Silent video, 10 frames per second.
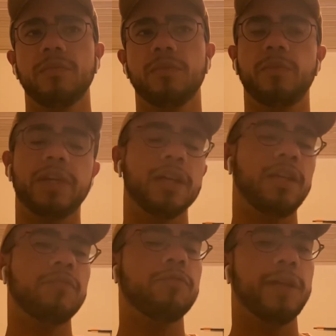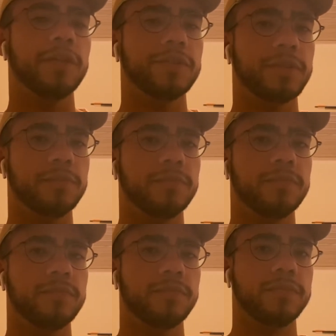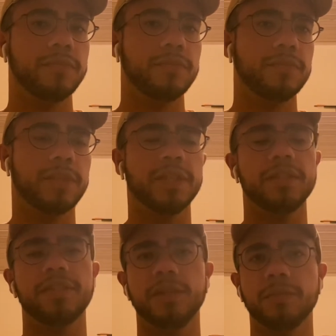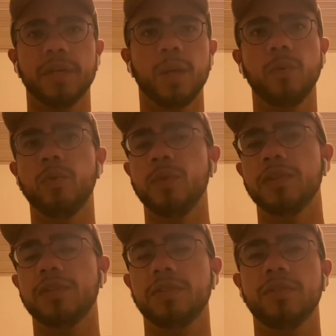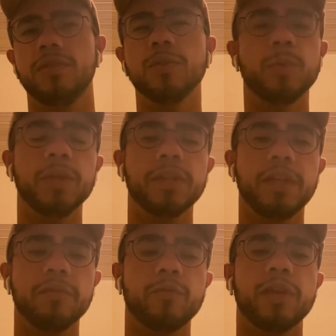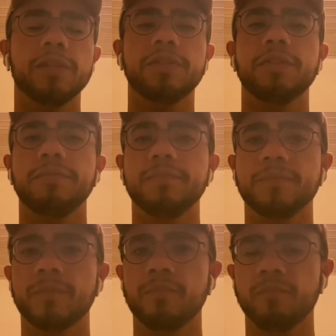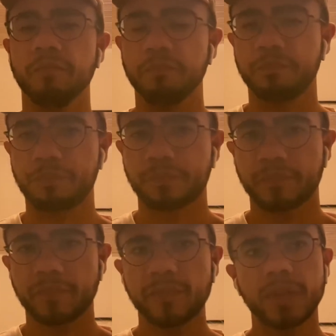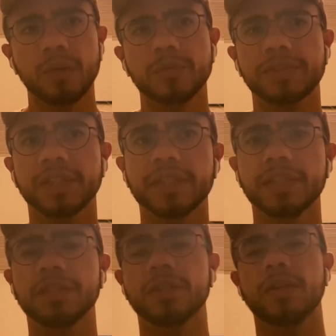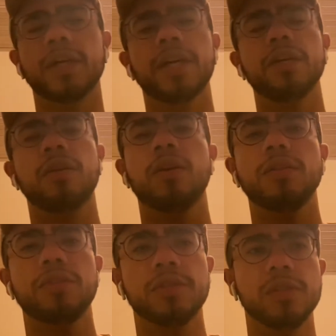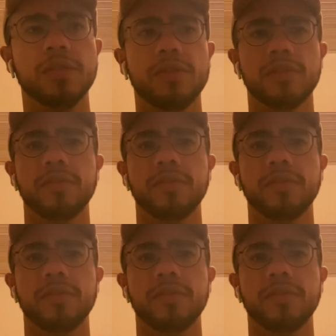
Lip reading: We can influence them, but at the same time, who is doing the influencing? I would say that is our higher consciousness.